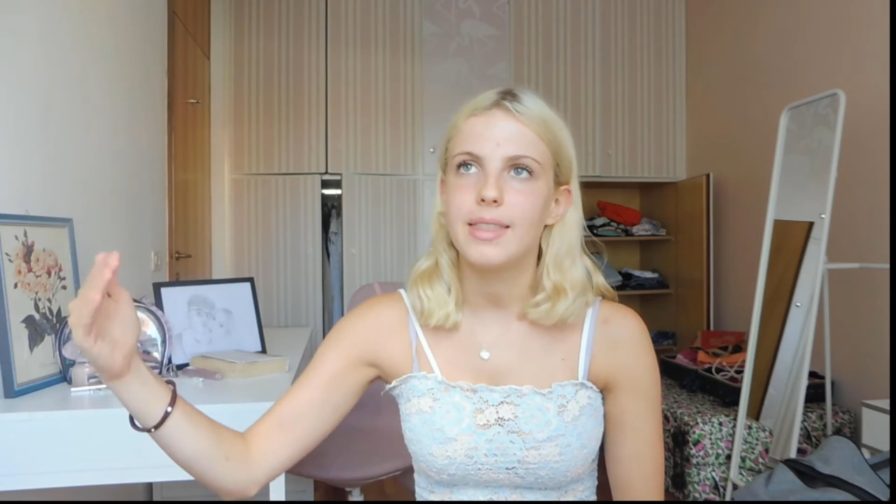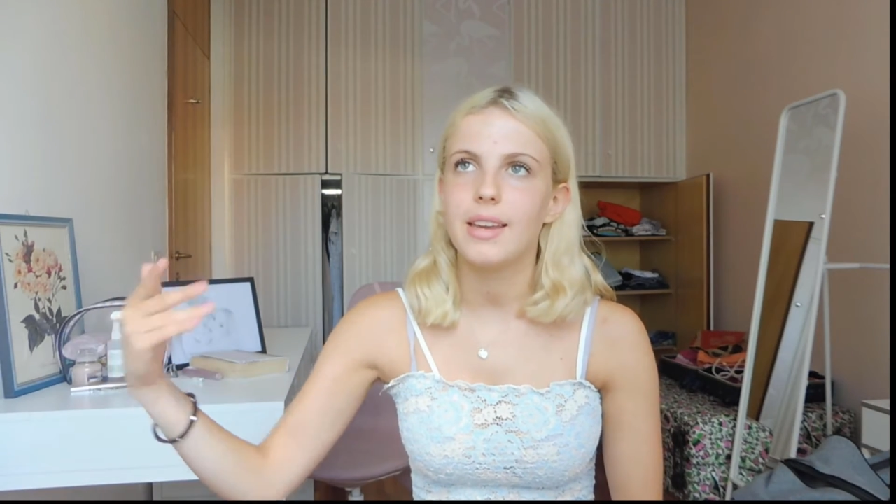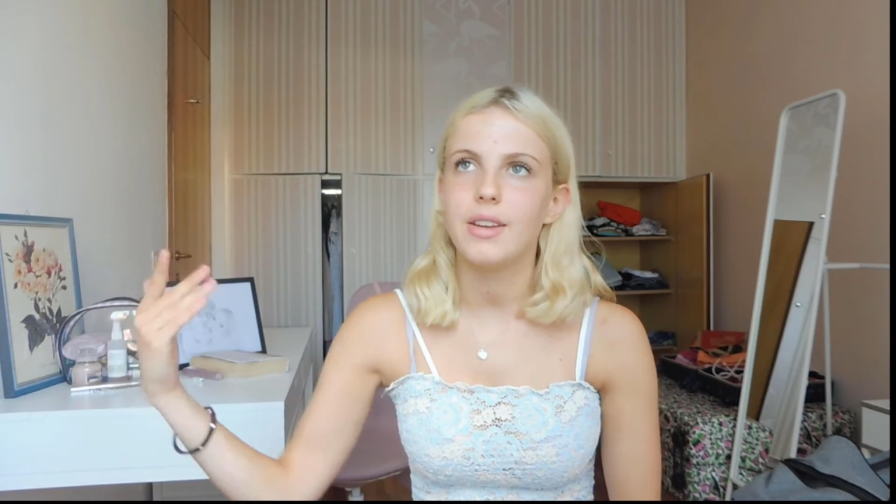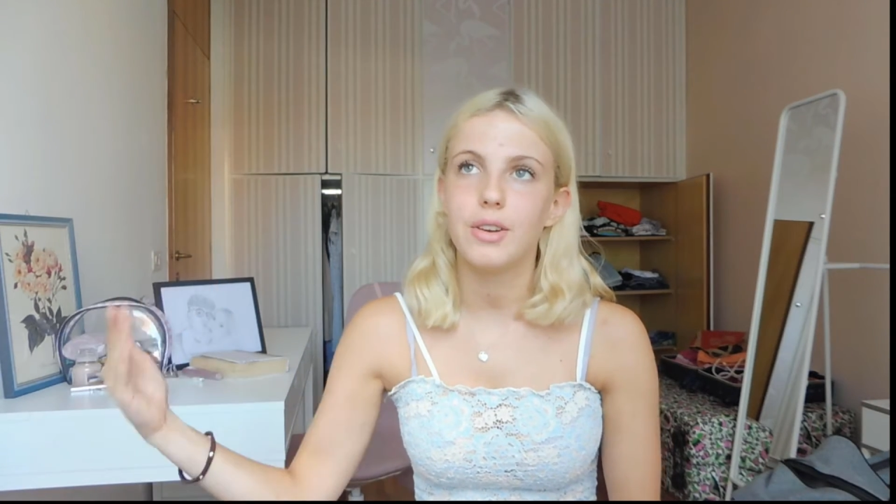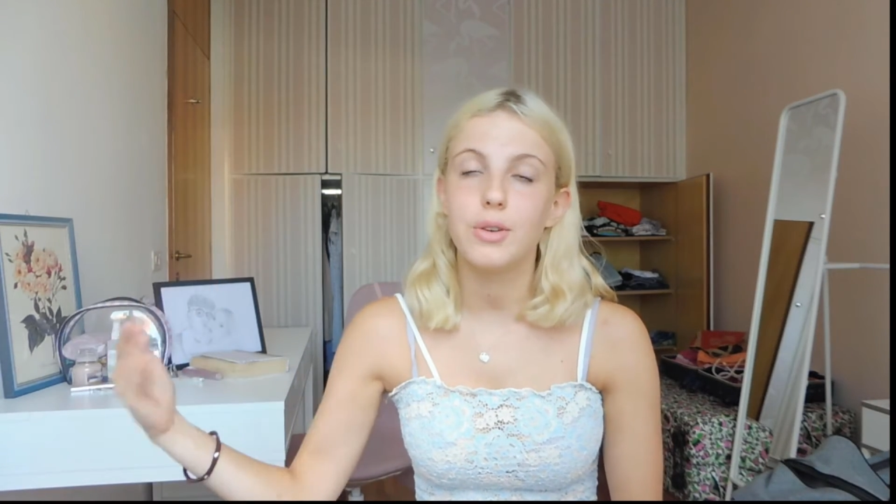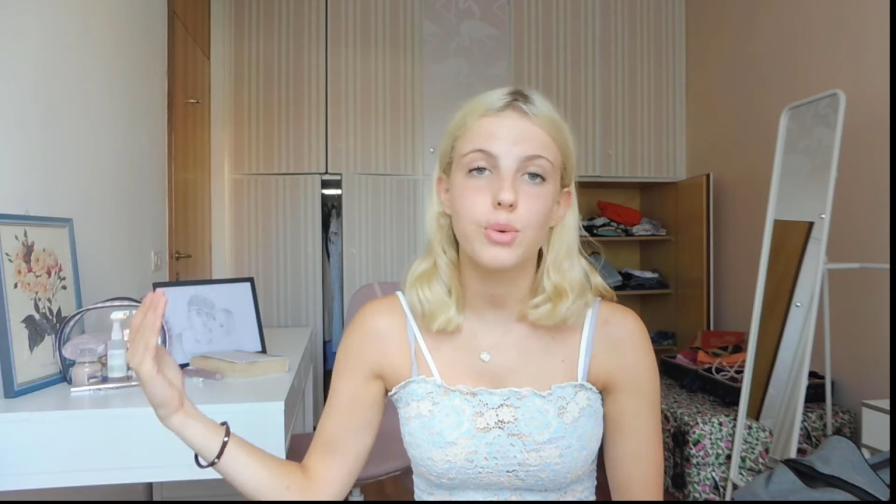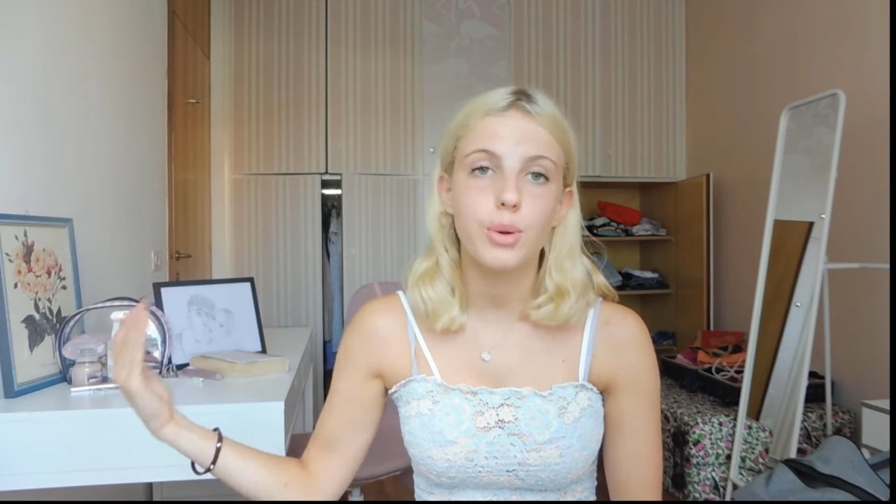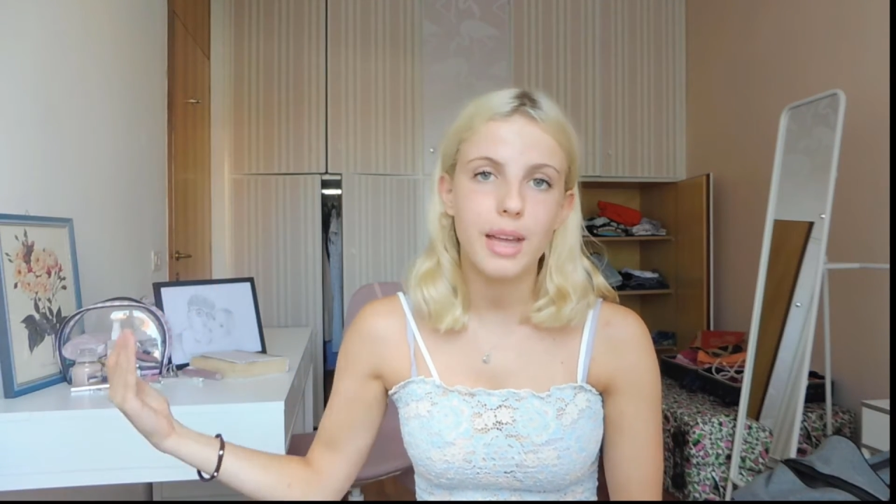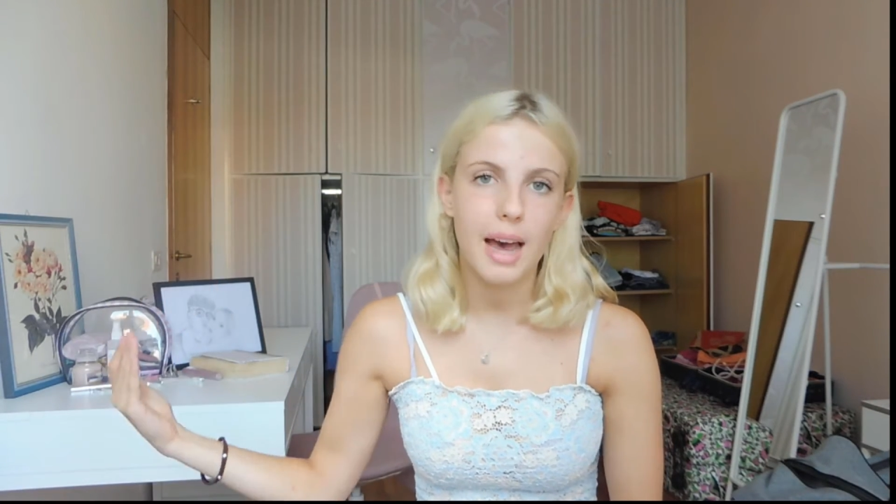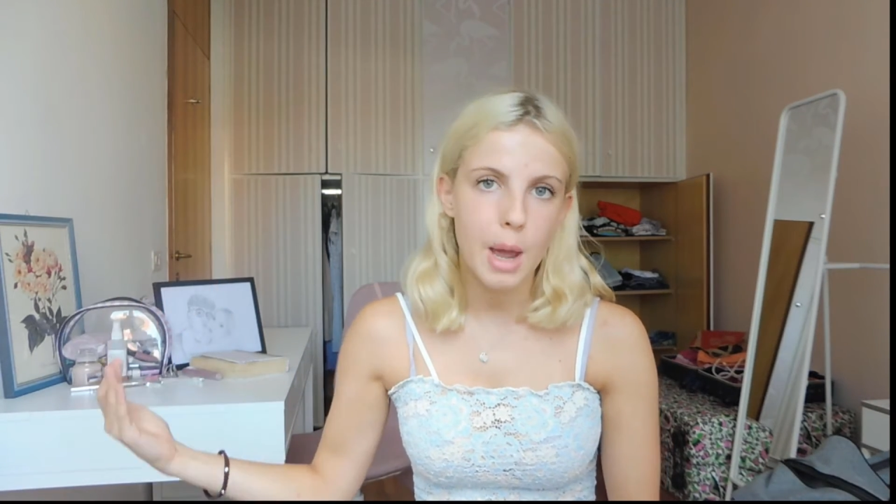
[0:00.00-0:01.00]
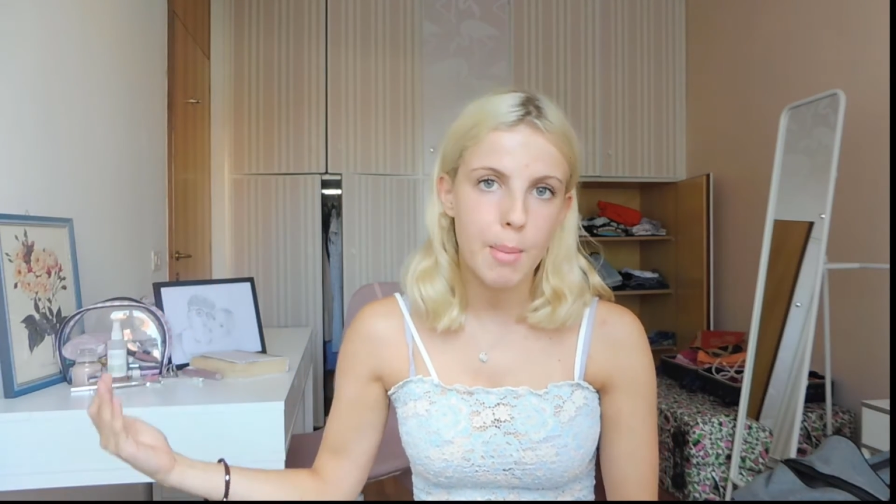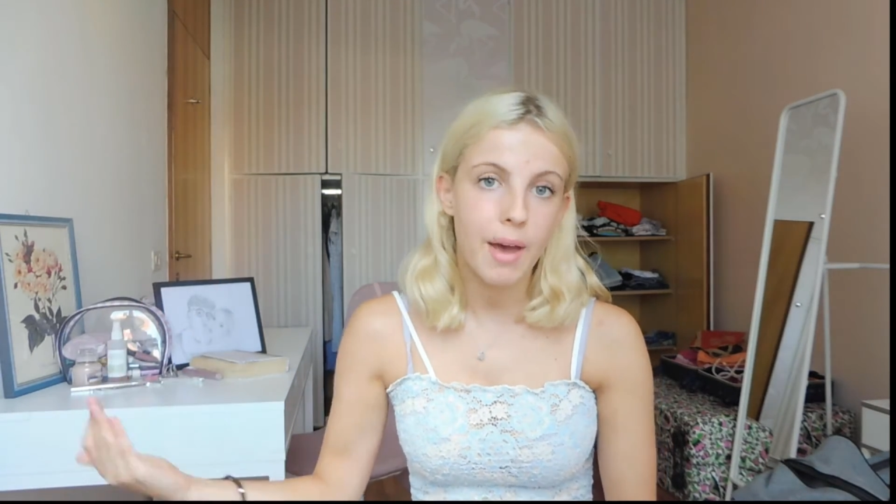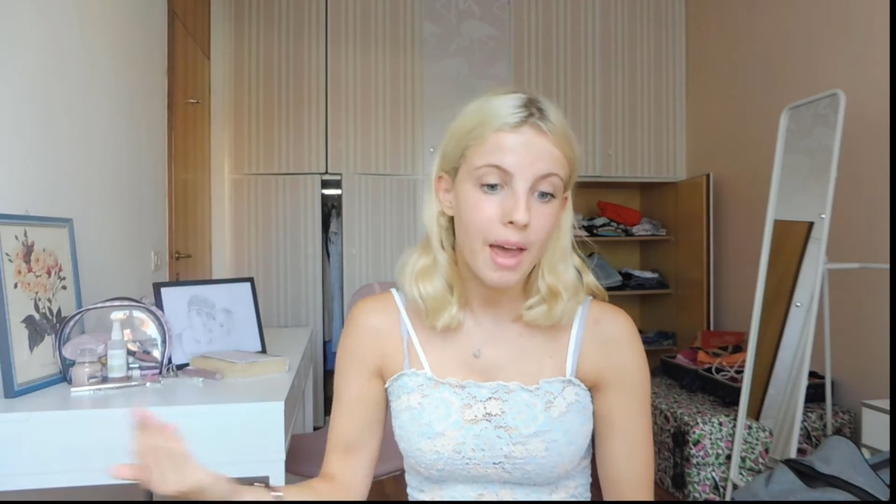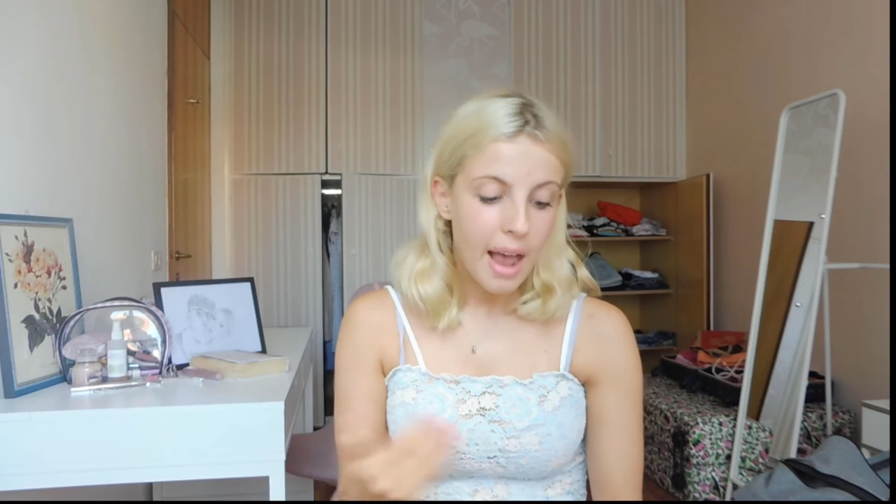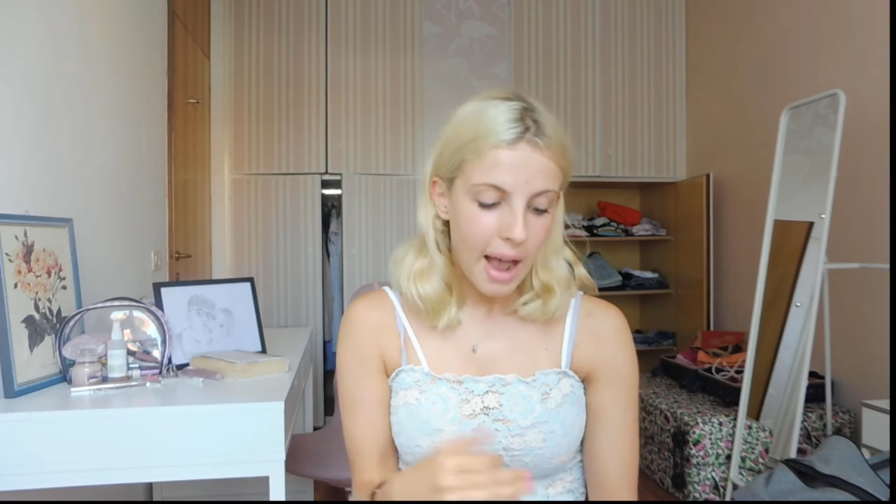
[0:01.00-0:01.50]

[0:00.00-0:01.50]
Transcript: than your usual time,